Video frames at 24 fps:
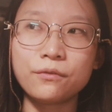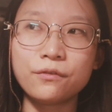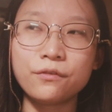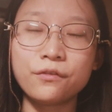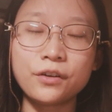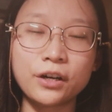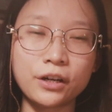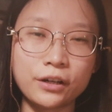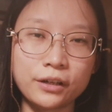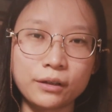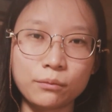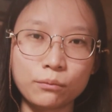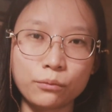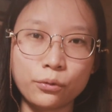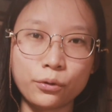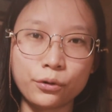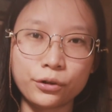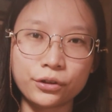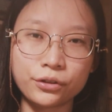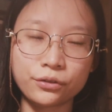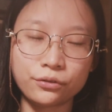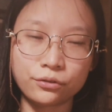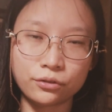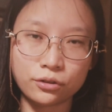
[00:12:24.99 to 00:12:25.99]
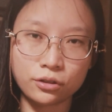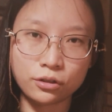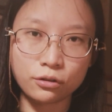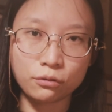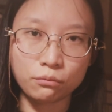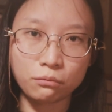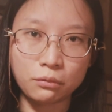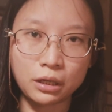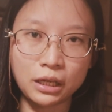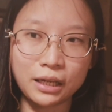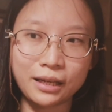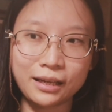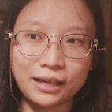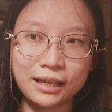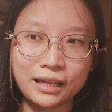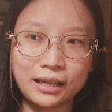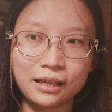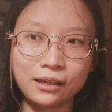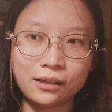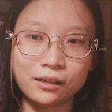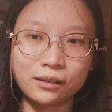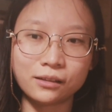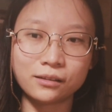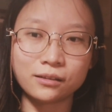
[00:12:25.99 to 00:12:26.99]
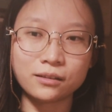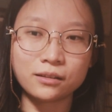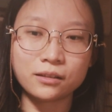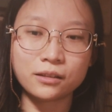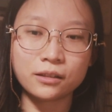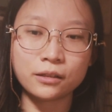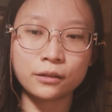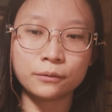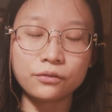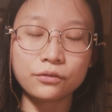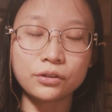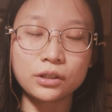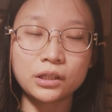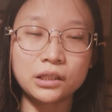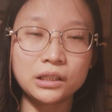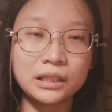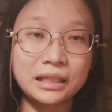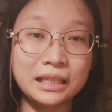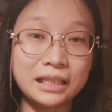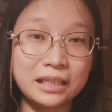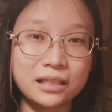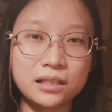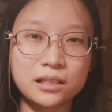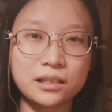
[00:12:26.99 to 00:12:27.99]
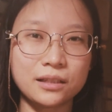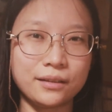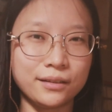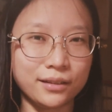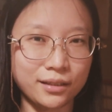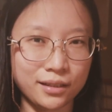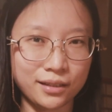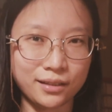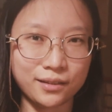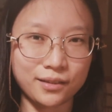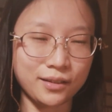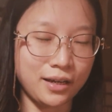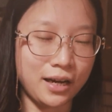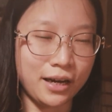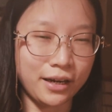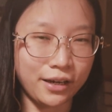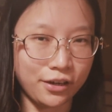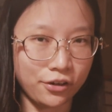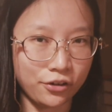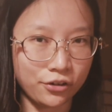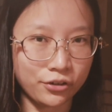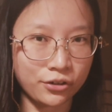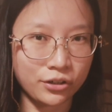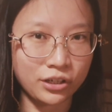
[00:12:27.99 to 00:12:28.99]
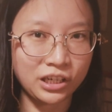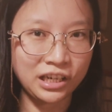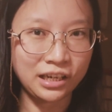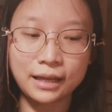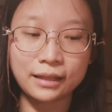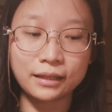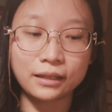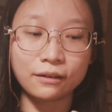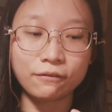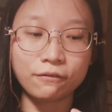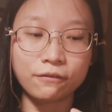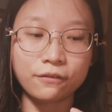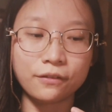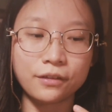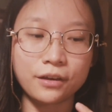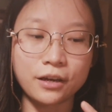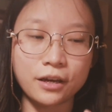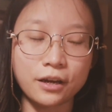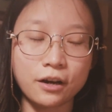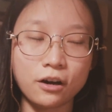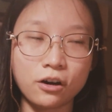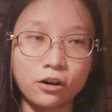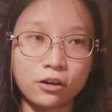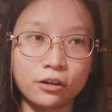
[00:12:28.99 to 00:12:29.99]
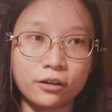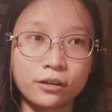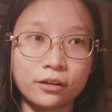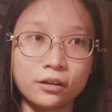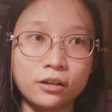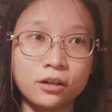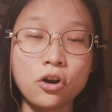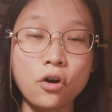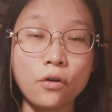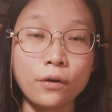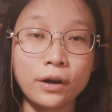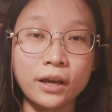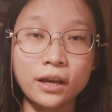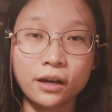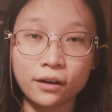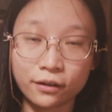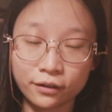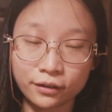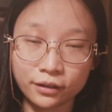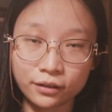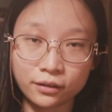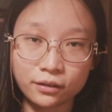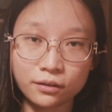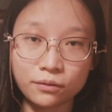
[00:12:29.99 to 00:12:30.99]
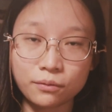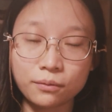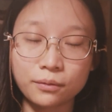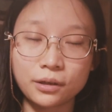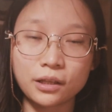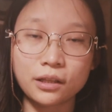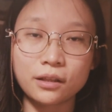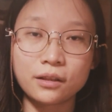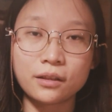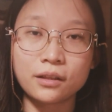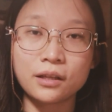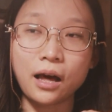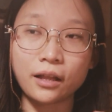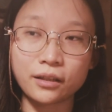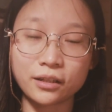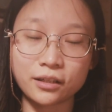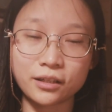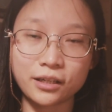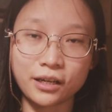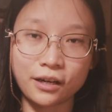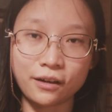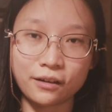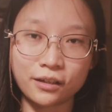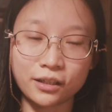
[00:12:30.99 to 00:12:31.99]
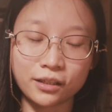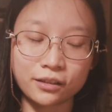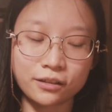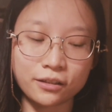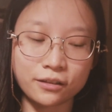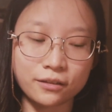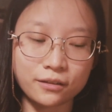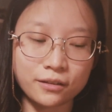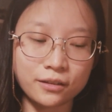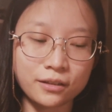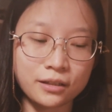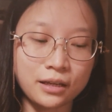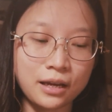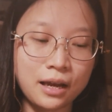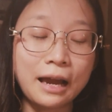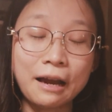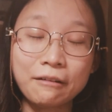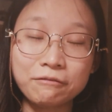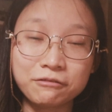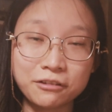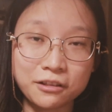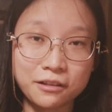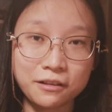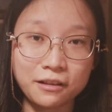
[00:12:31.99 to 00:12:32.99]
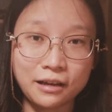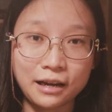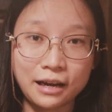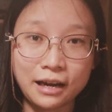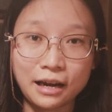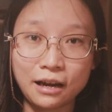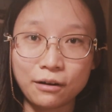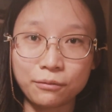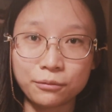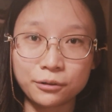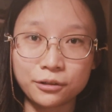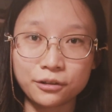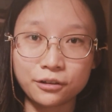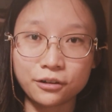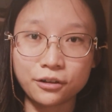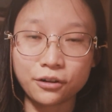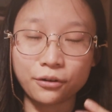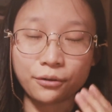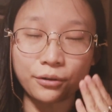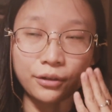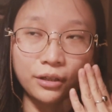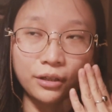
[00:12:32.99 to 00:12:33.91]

very important to me is their needs and desire, and if they are coherent with other characters. After that, I would go